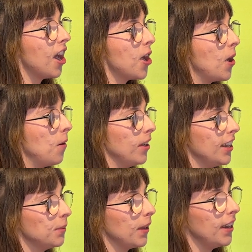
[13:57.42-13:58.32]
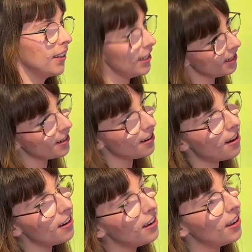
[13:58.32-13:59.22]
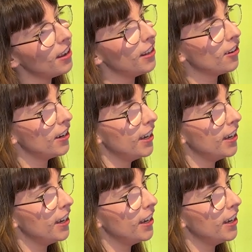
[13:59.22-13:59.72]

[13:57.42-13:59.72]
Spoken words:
And he's playing lead guitar, and I got